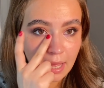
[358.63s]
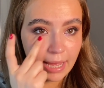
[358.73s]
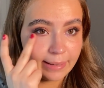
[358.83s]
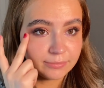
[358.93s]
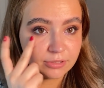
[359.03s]

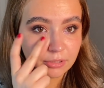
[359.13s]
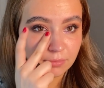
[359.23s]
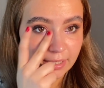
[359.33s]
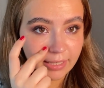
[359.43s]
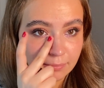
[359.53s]

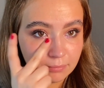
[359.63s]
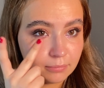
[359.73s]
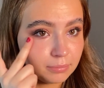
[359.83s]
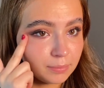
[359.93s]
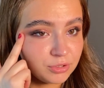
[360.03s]
Absolutely,
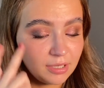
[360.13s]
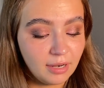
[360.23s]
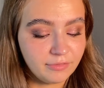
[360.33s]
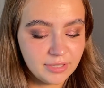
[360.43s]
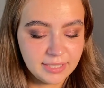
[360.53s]
I'm just
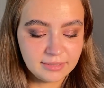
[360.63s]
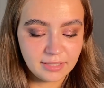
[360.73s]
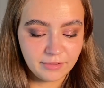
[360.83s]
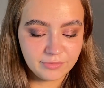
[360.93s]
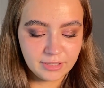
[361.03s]
loving this
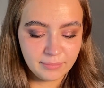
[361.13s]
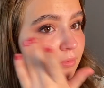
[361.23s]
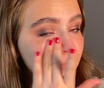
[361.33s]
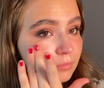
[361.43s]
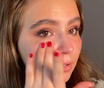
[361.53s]
stuff at the
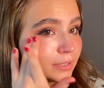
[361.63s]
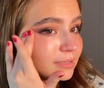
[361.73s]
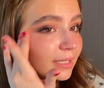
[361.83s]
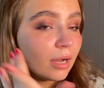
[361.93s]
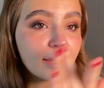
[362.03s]
minute.
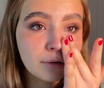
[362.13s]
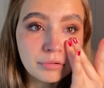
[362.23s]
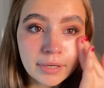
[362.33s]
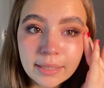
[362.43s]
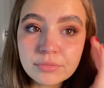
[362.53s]
Honestly, eye
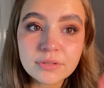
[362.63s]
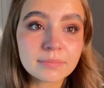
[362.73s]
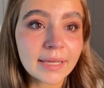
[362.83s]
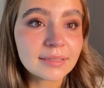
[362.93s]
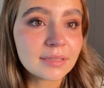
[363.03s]
cream just
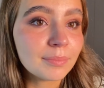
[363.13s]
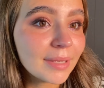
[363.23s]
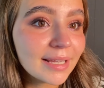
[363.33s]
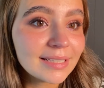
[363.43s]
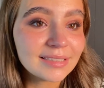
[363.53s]
makes the
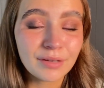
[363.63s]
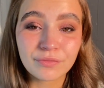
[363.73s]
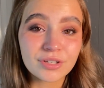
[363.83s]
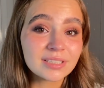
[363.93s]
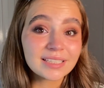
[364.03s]
biggest
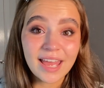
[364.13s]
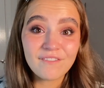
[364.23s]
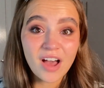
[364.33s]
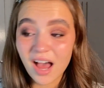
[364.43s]
difference ever.